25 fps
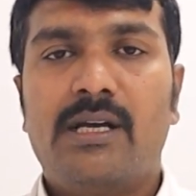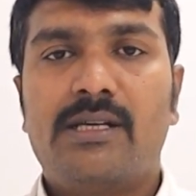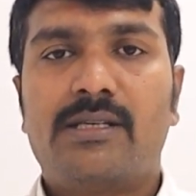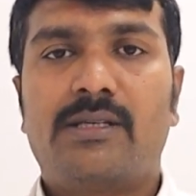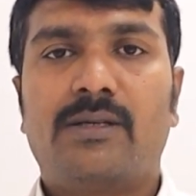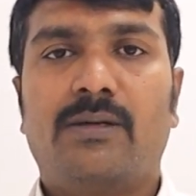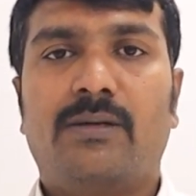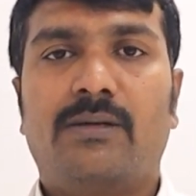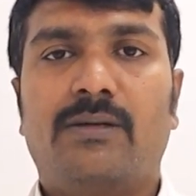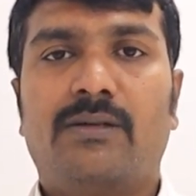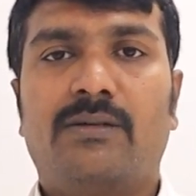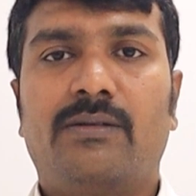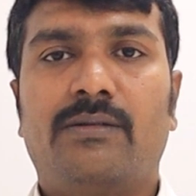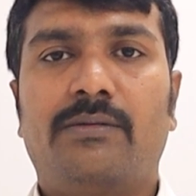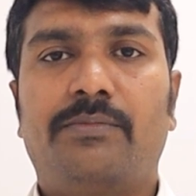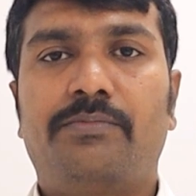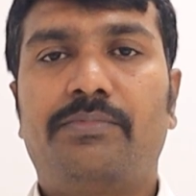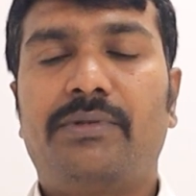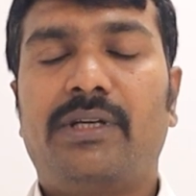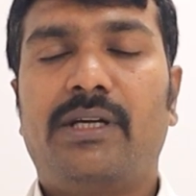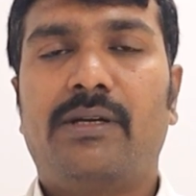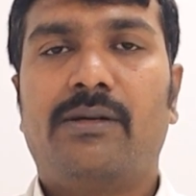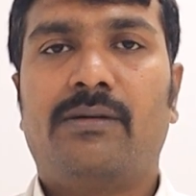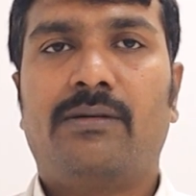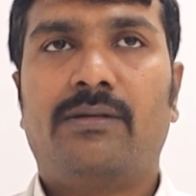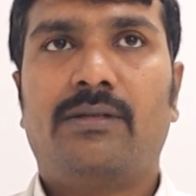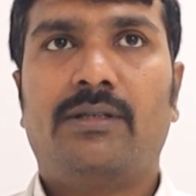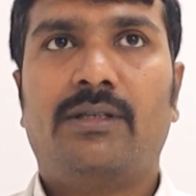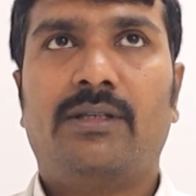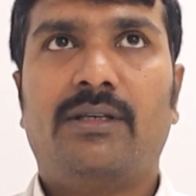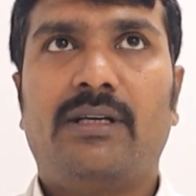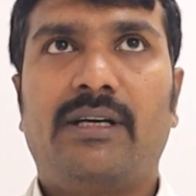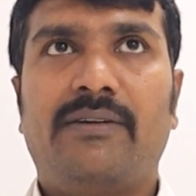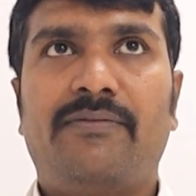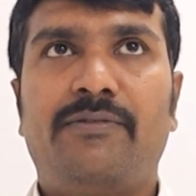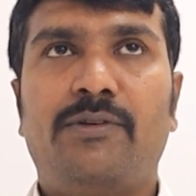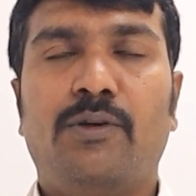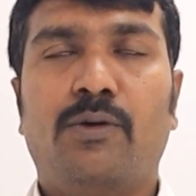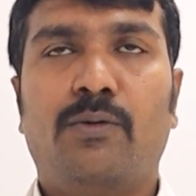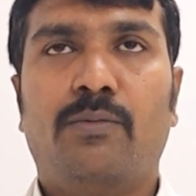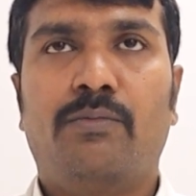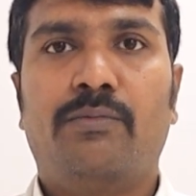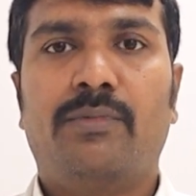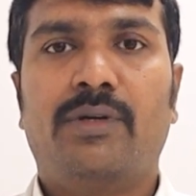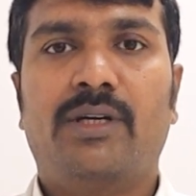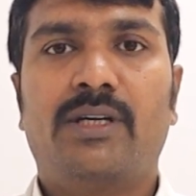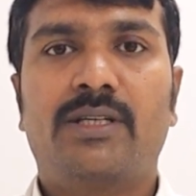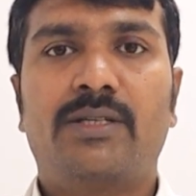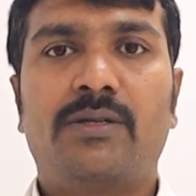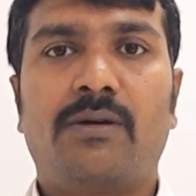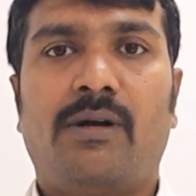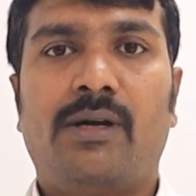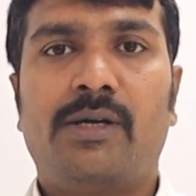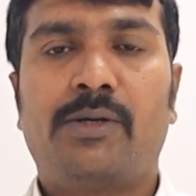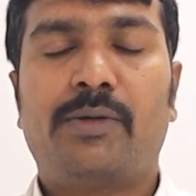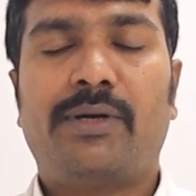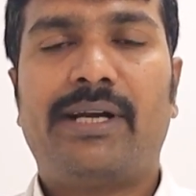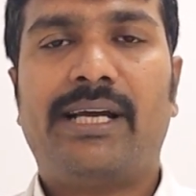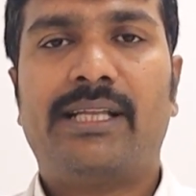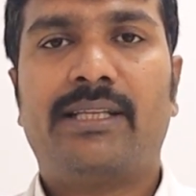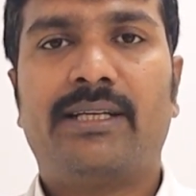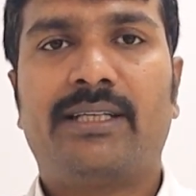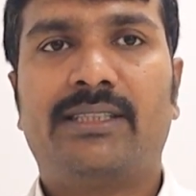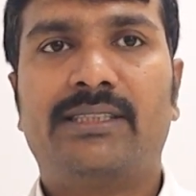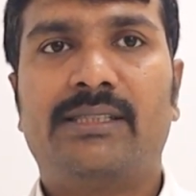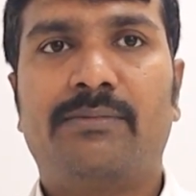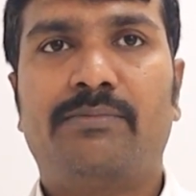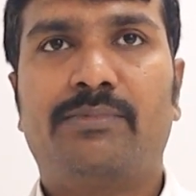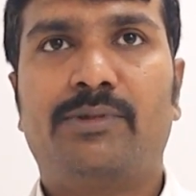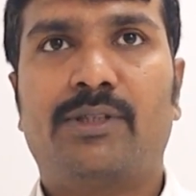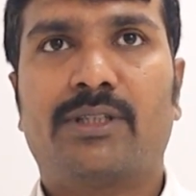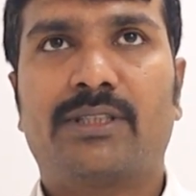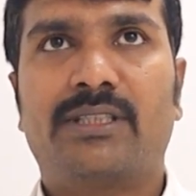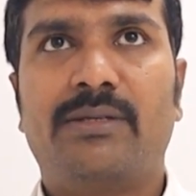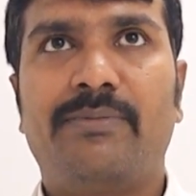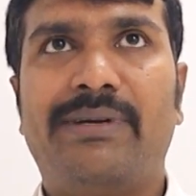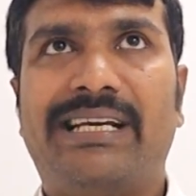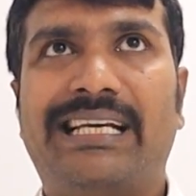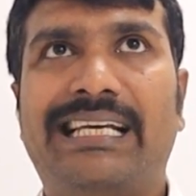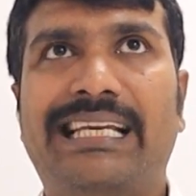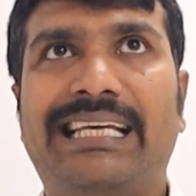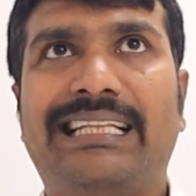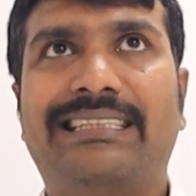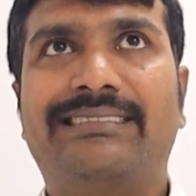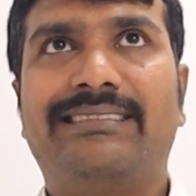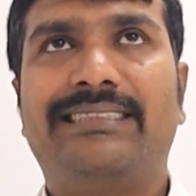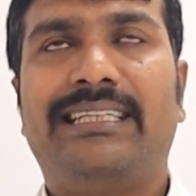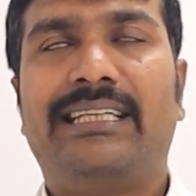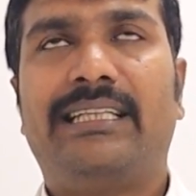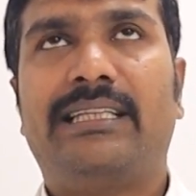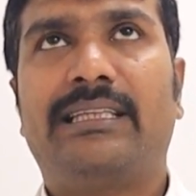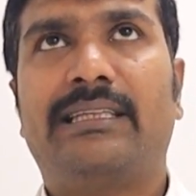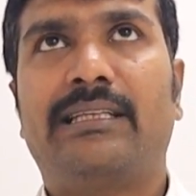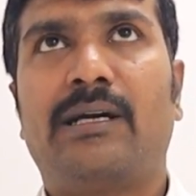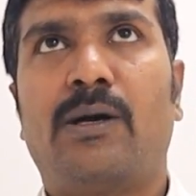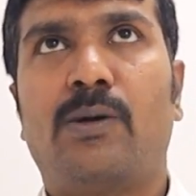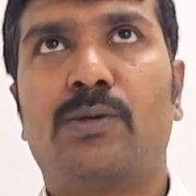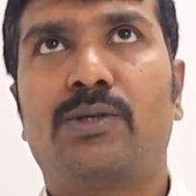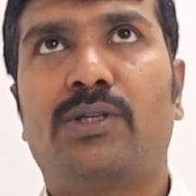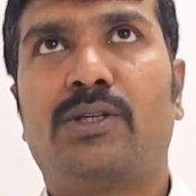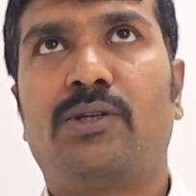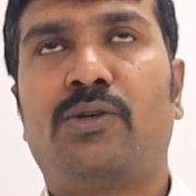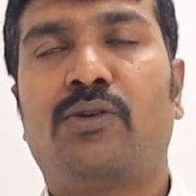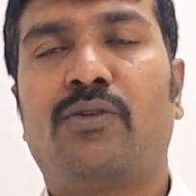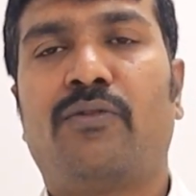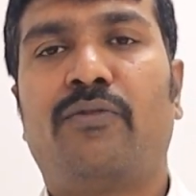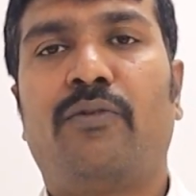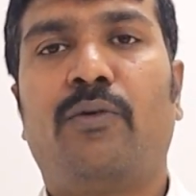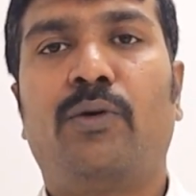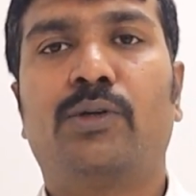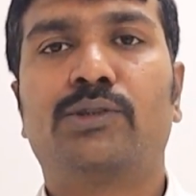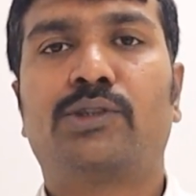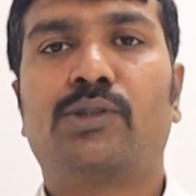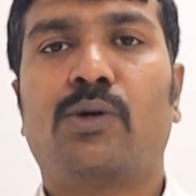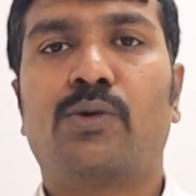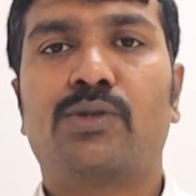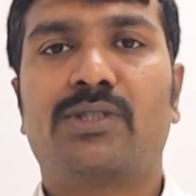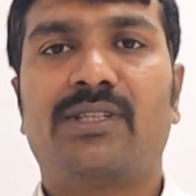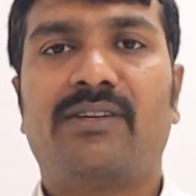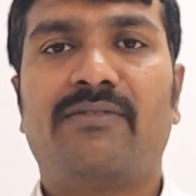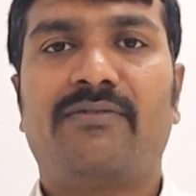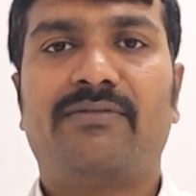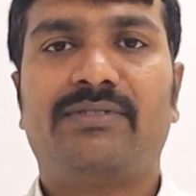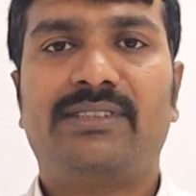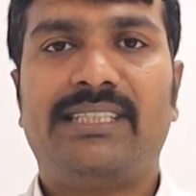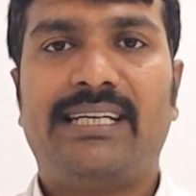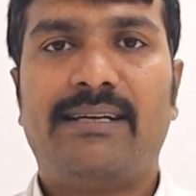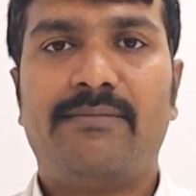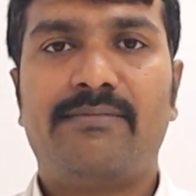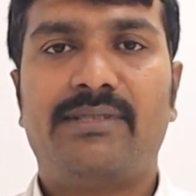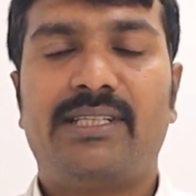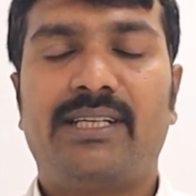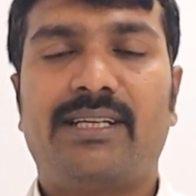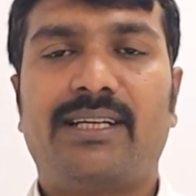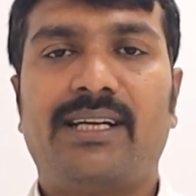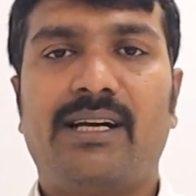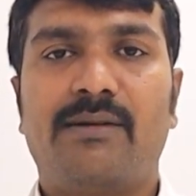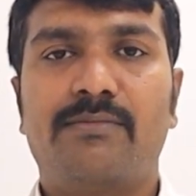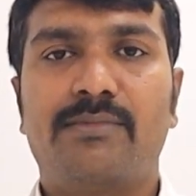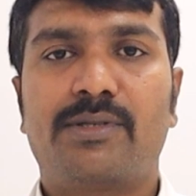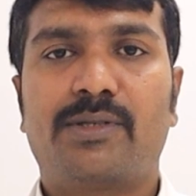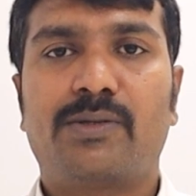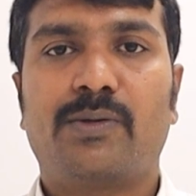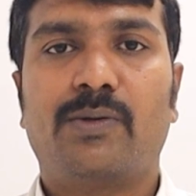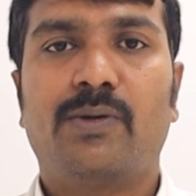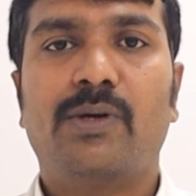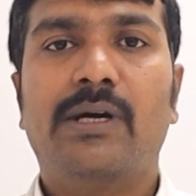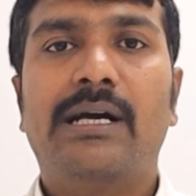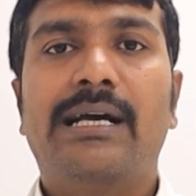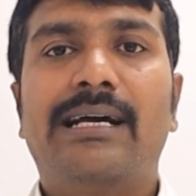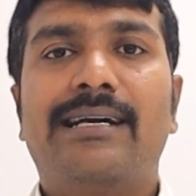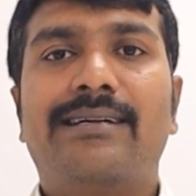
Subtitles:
So, you know, if you merge all together, approximately 3,000 to 4,000 frames it comes to.